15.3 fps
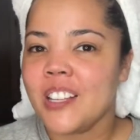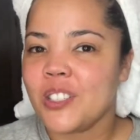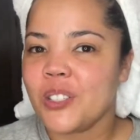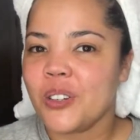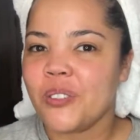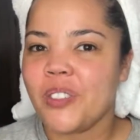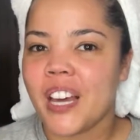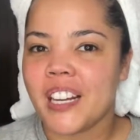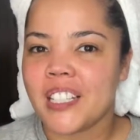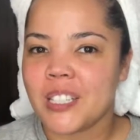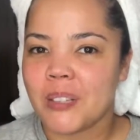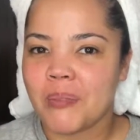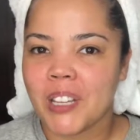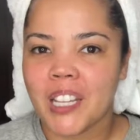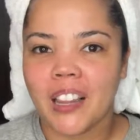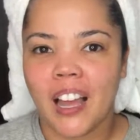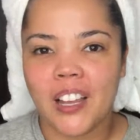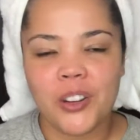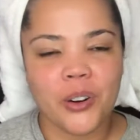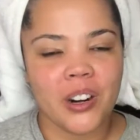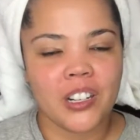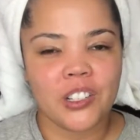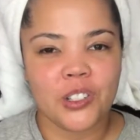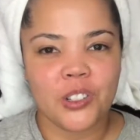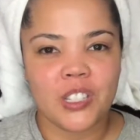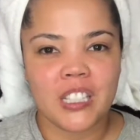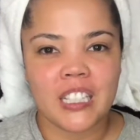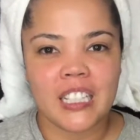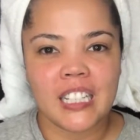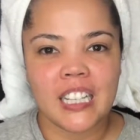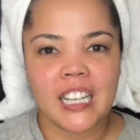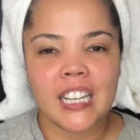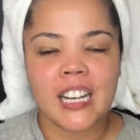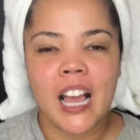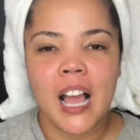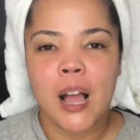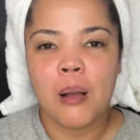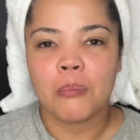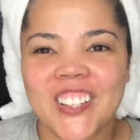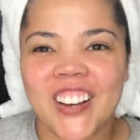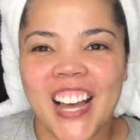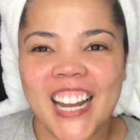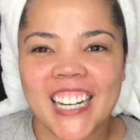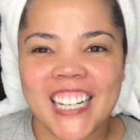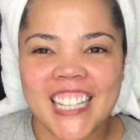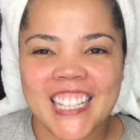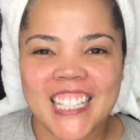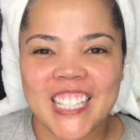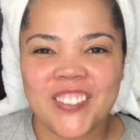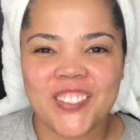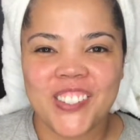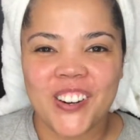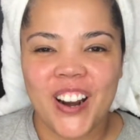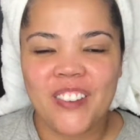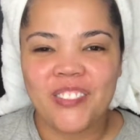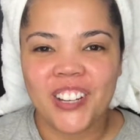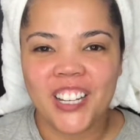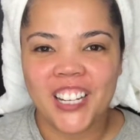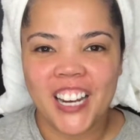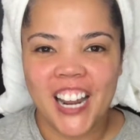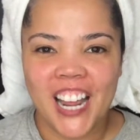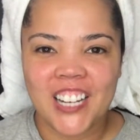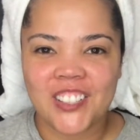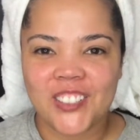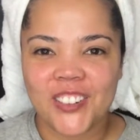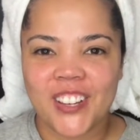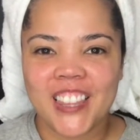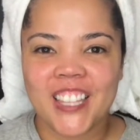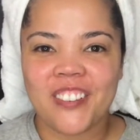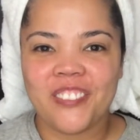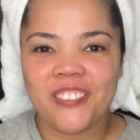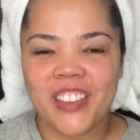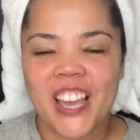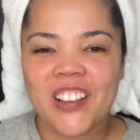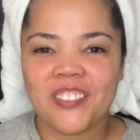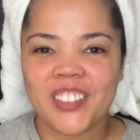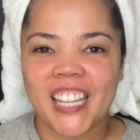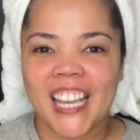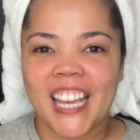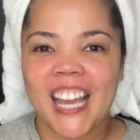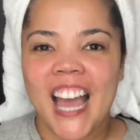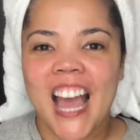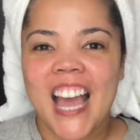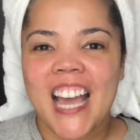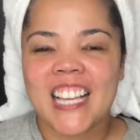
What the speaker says: So if that is something that you are interested in, please go ahead and hit the subscribe button and join the family.